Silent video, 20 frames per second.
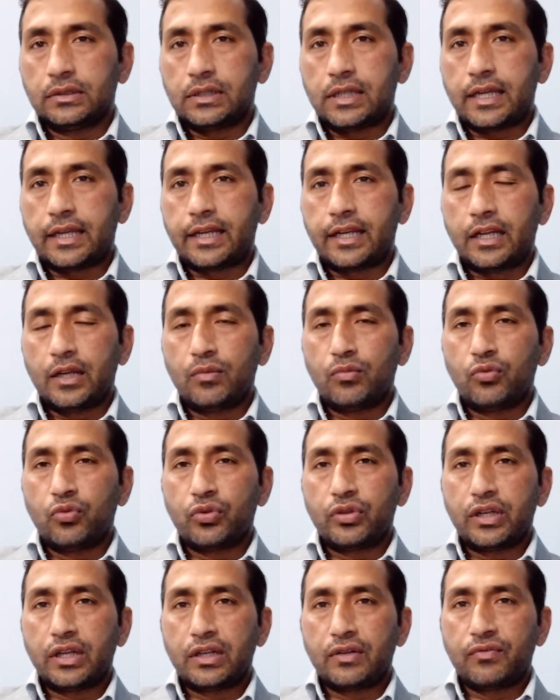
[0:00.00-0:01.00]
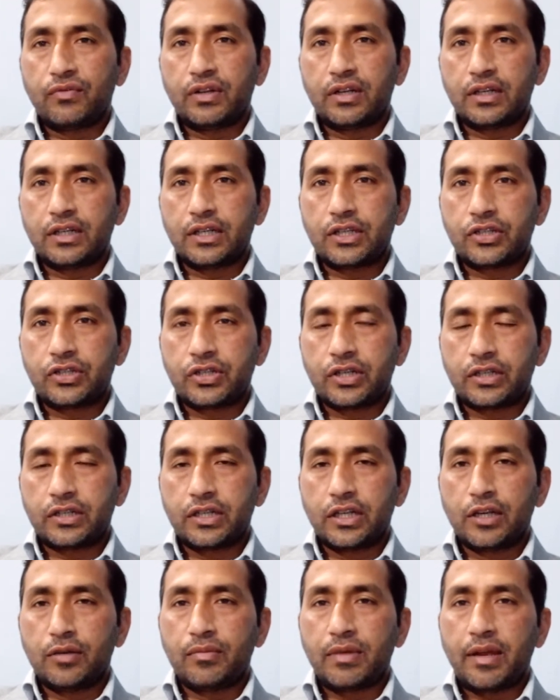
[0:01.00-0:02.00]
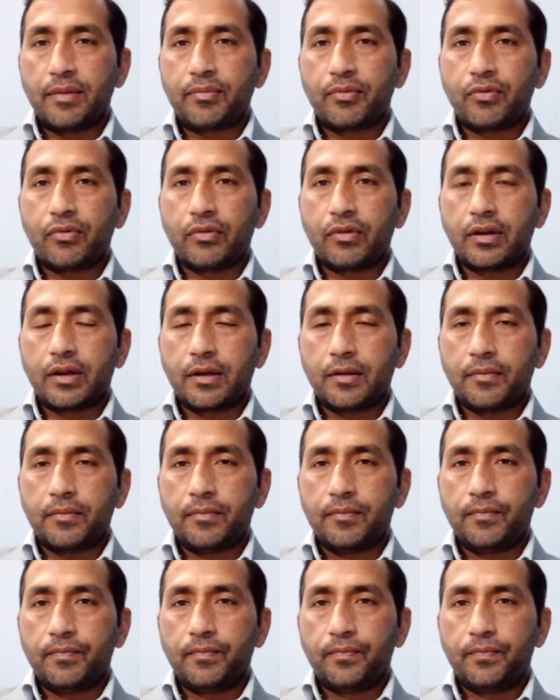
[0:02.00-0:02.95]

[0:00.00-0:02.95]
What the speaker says: I can have more than one constructor in my program,